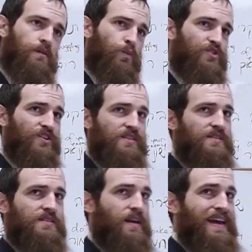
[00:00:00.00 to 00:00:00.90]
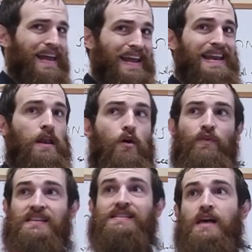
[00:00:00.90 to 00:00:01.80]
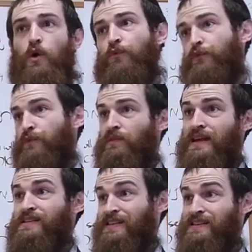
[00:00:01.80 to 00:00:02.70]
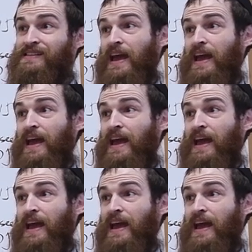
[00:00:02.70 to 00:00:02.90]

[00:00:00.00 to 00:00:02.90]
which is in and of itself, let's